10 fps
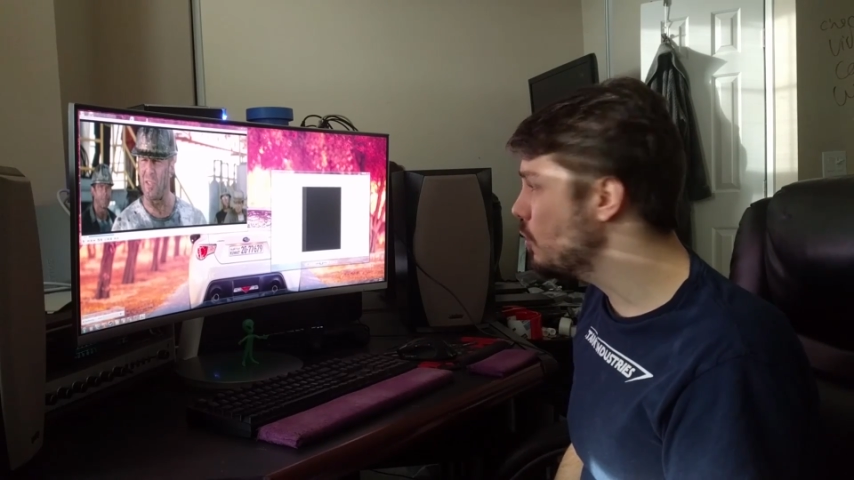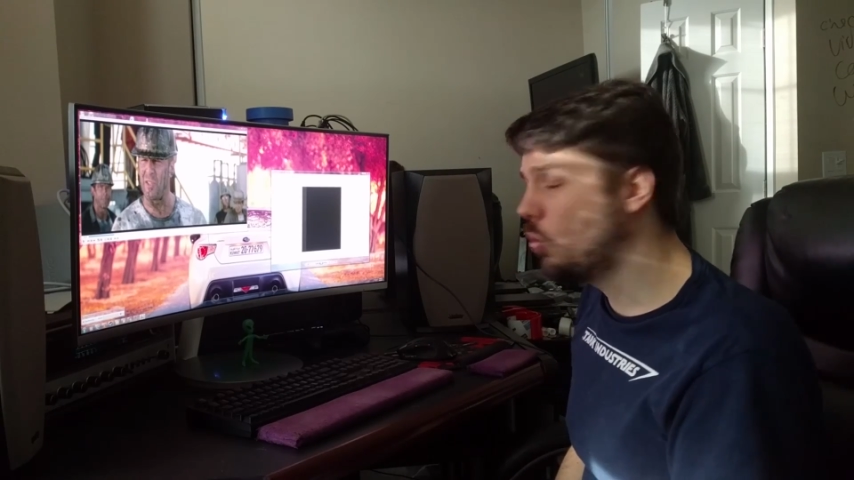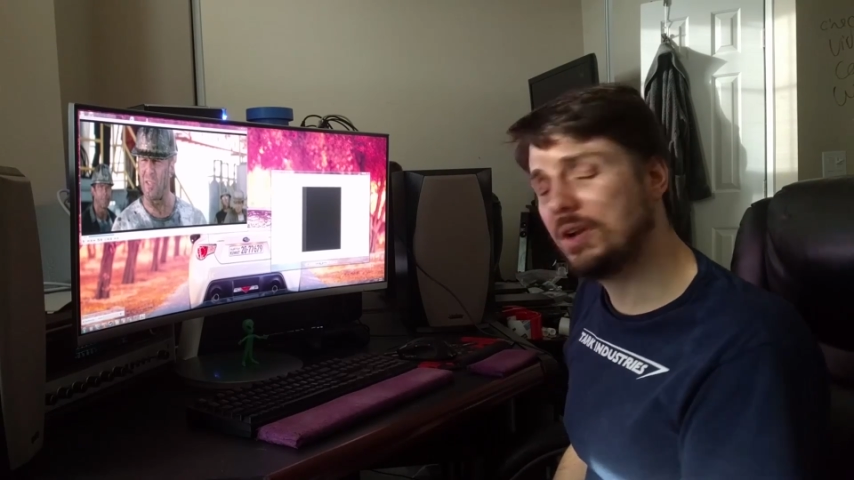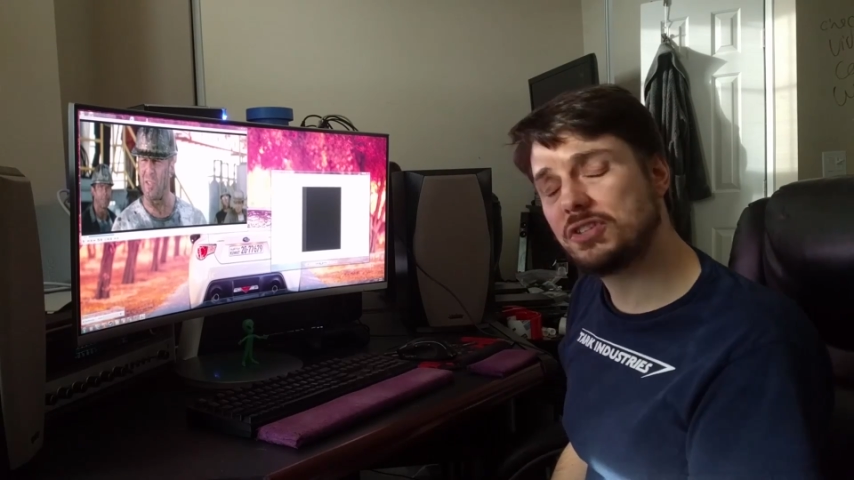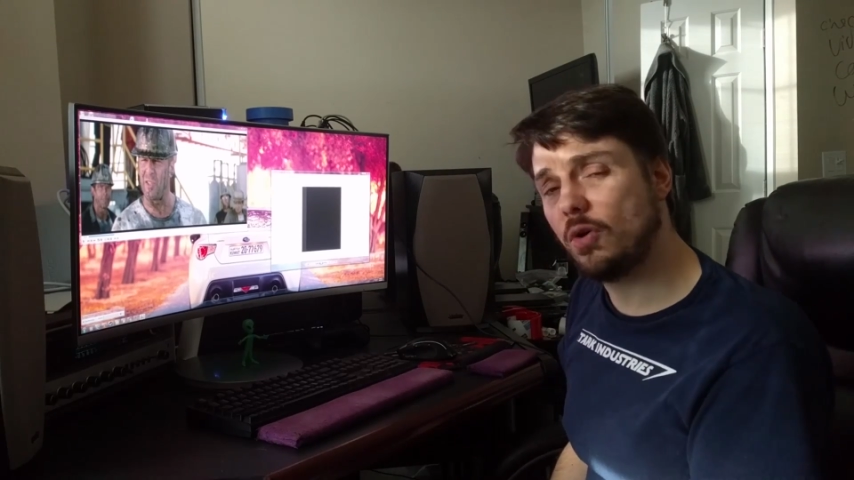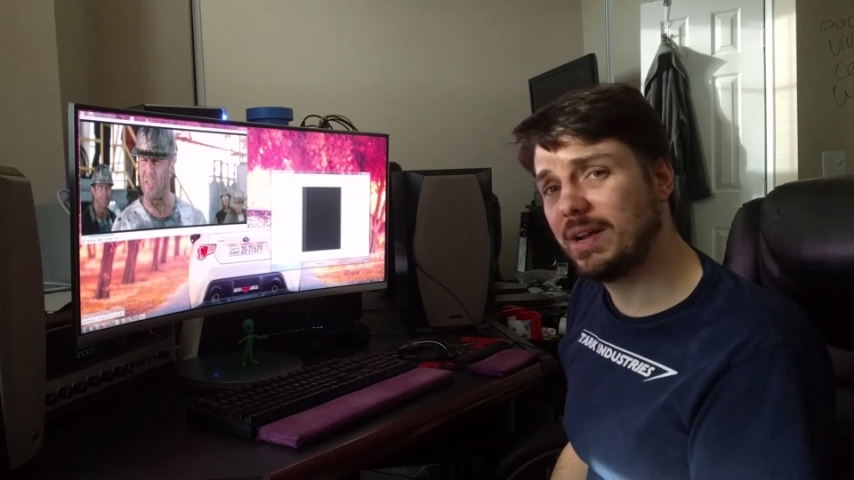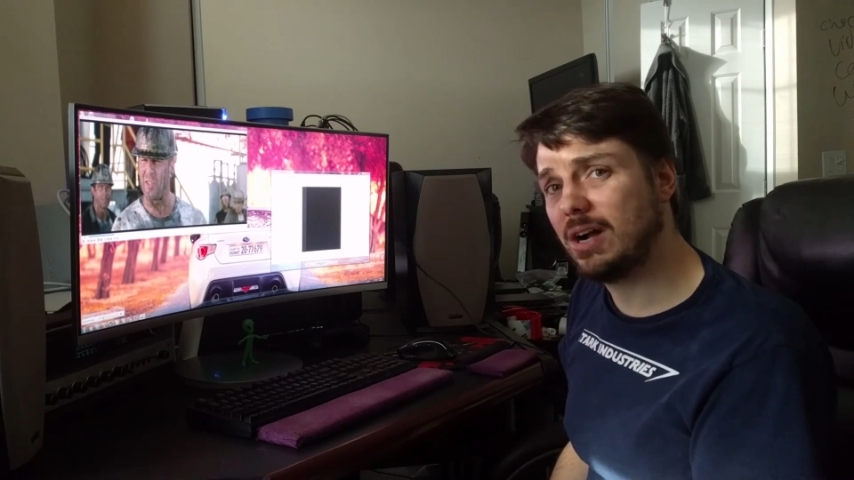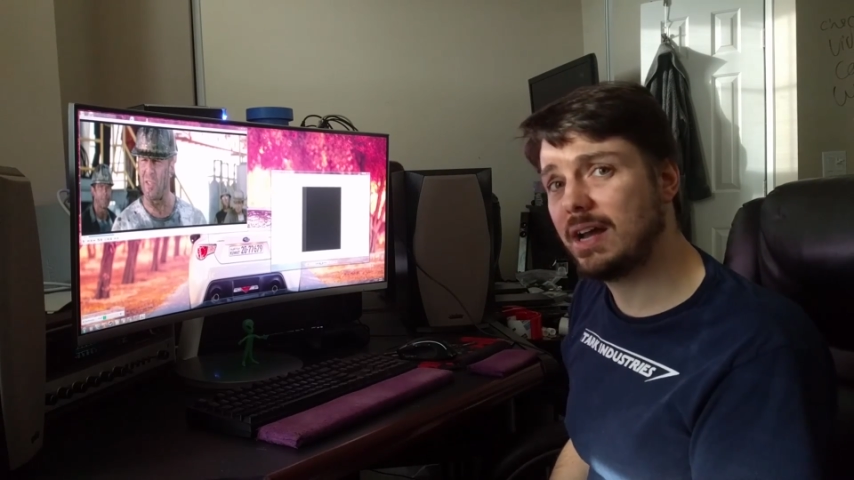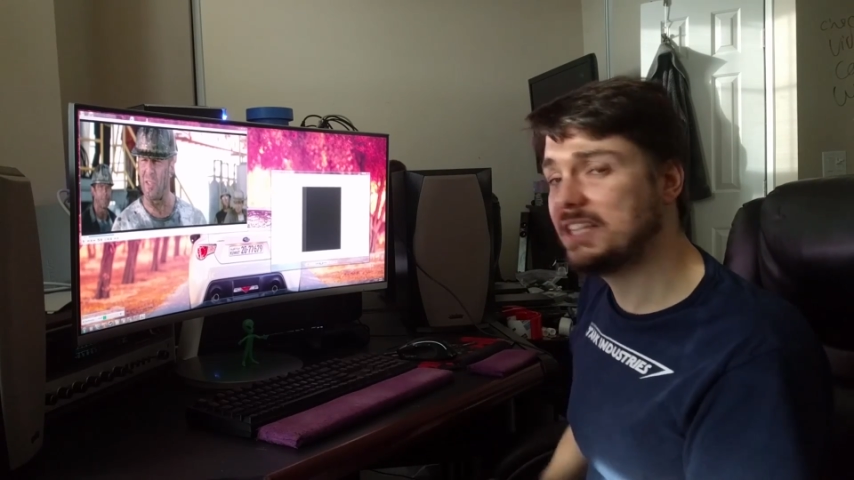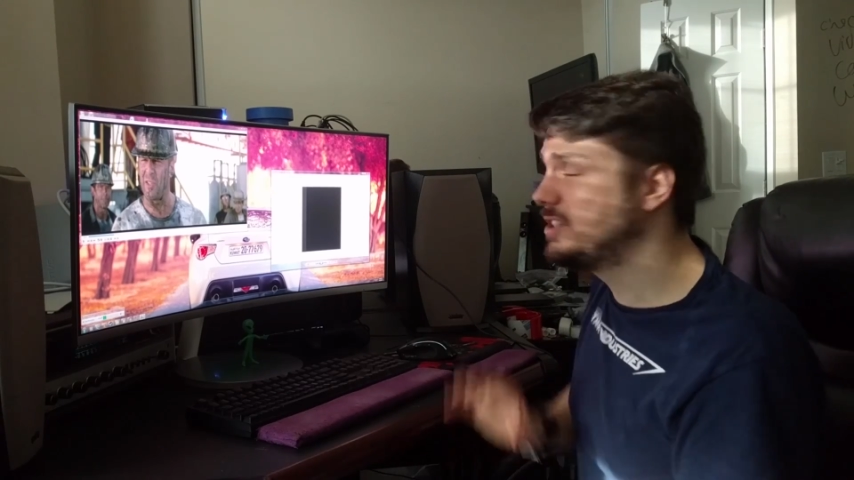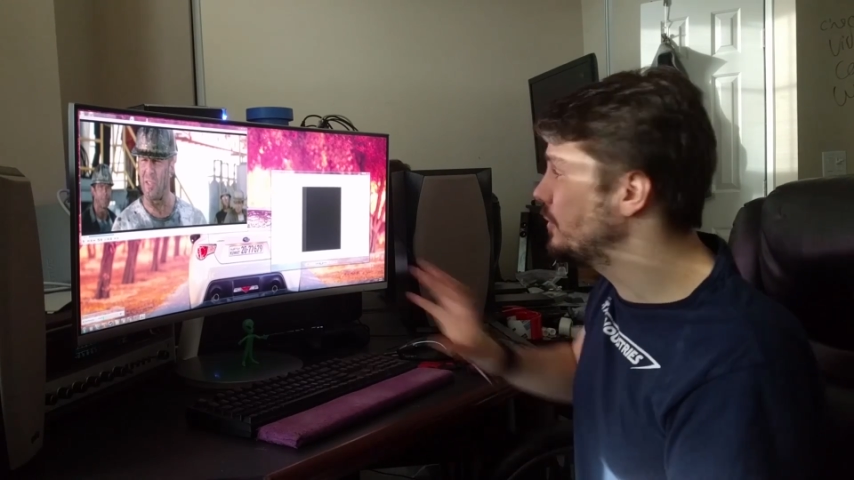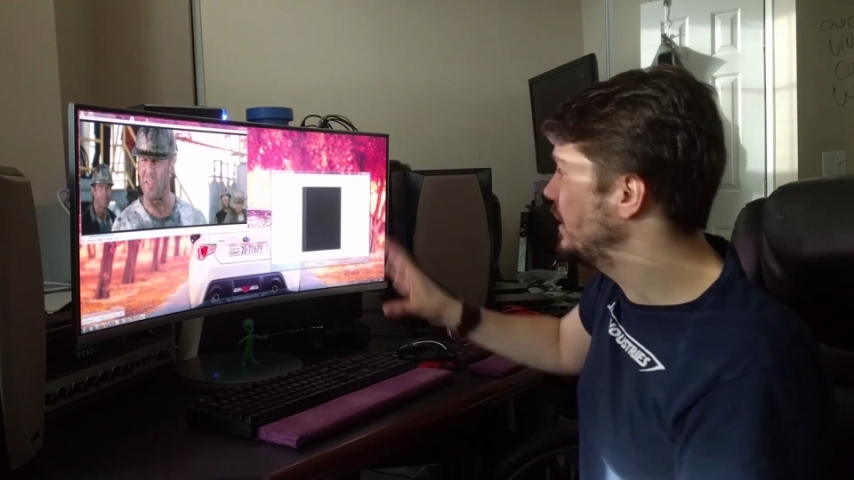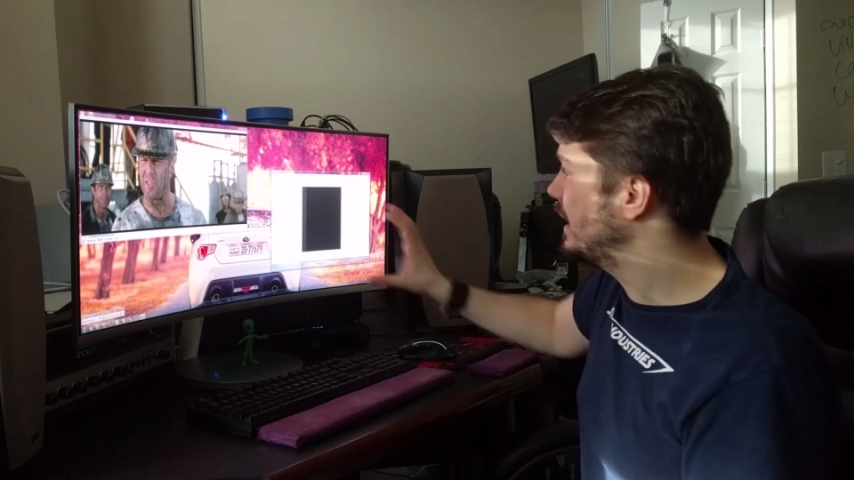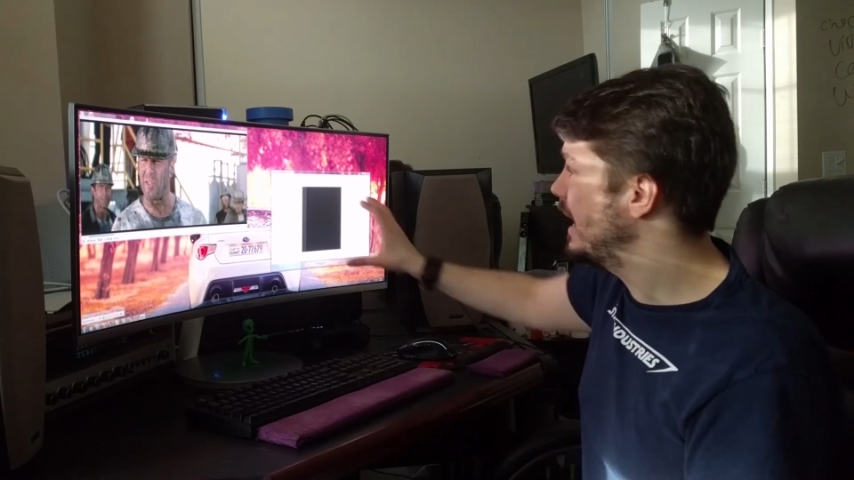what's going on. I still think it